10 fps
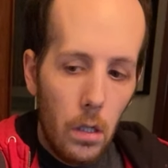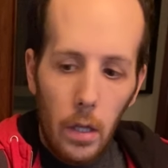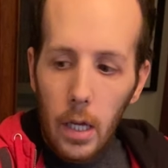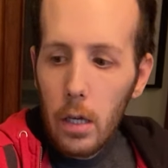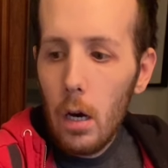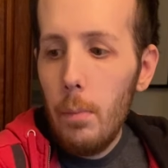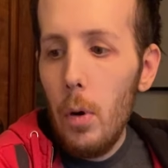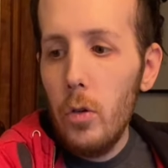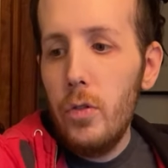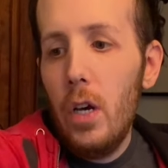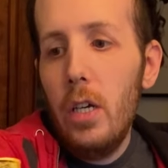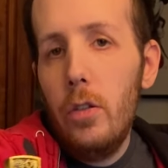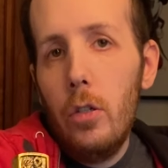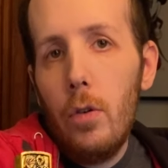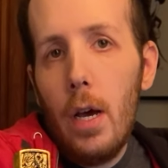Like on both sides,
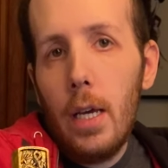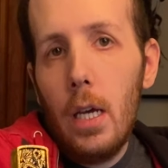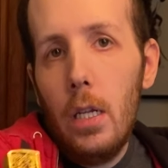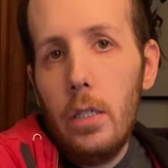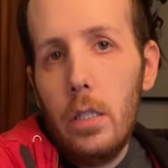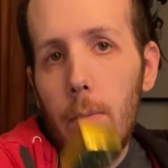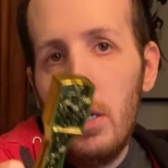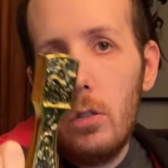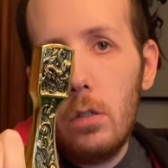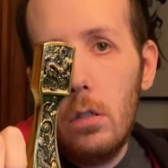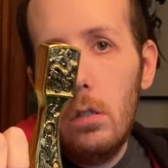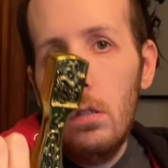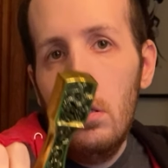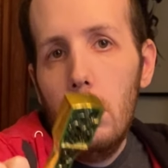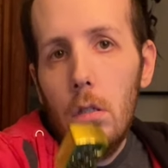the dragon is
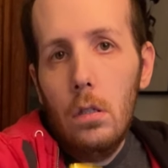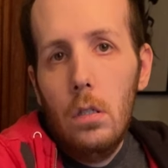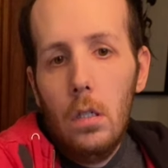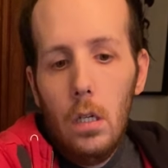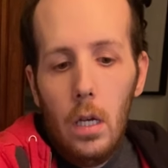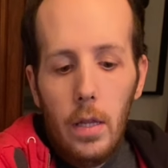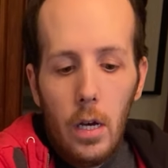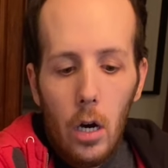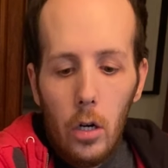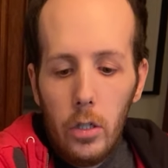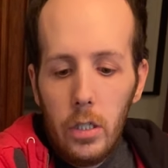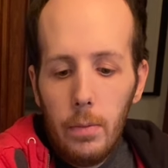symmetrical, and the art is